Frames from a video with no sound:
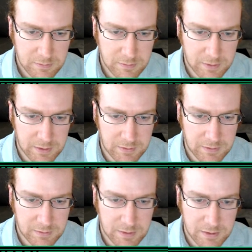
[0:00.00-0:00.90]
Well
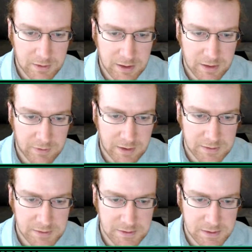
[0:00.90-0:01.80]
then, well no, I have
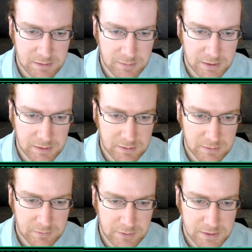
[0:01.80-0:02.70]
that, so that's not a big deal.
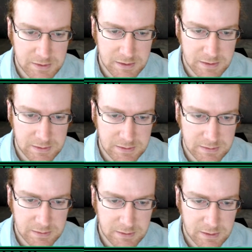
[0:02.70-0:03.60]
If he does this.
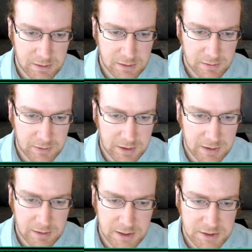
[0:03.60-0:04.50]
Well then I
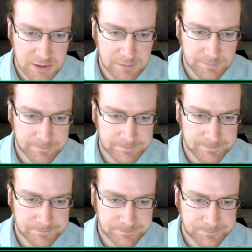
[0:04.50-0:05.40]
actually,
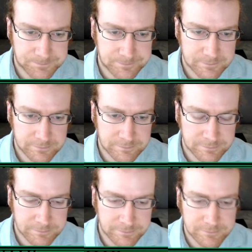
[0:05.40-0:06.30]

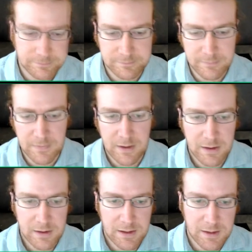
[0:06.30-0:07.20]
I'm
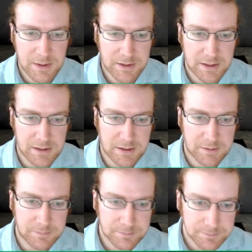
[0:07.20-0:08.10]
not liking
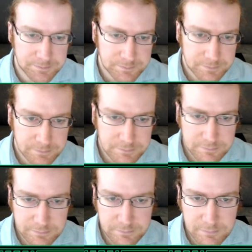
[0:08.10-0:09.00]
that.
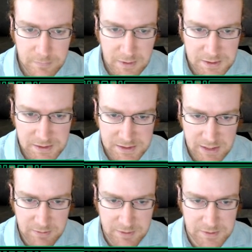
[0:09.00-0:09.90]
So this
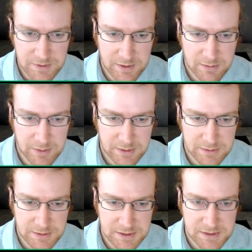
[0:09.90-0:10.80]
got reduced quite a
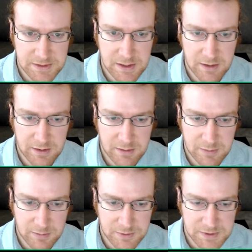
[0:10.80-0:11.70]
bit just because he undercut
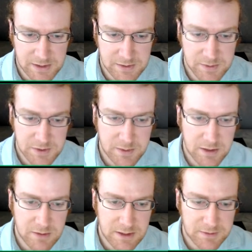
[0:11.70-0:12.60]
me on both sides, which is why you
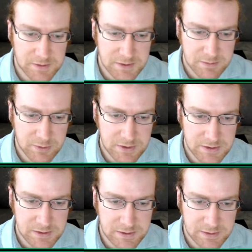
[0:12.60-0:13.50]
don't count those as
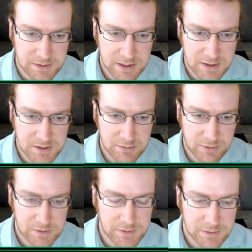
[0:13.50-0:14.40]
points until it's actually
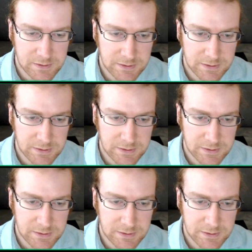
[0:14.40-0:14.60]
points.